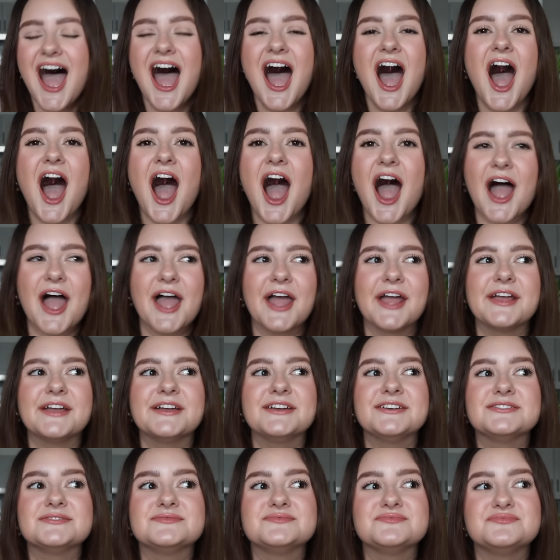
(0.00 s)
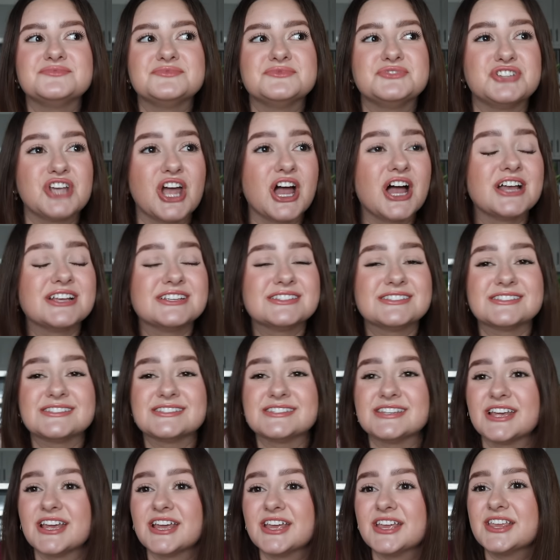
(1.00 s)
I
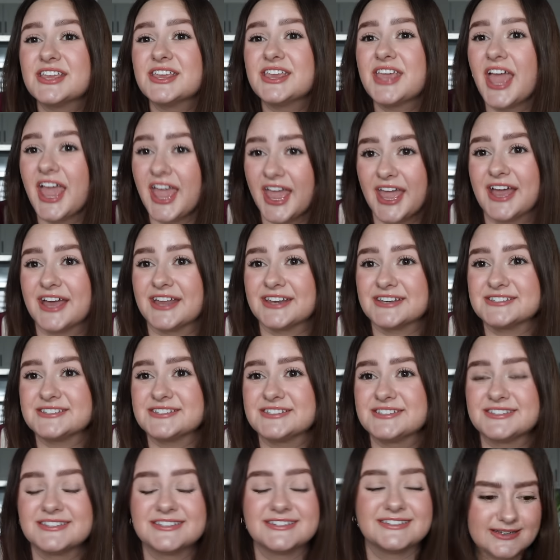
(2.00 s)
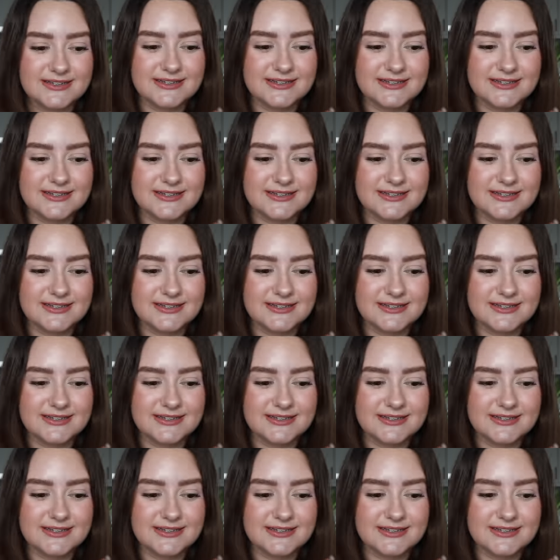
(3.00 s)
just can't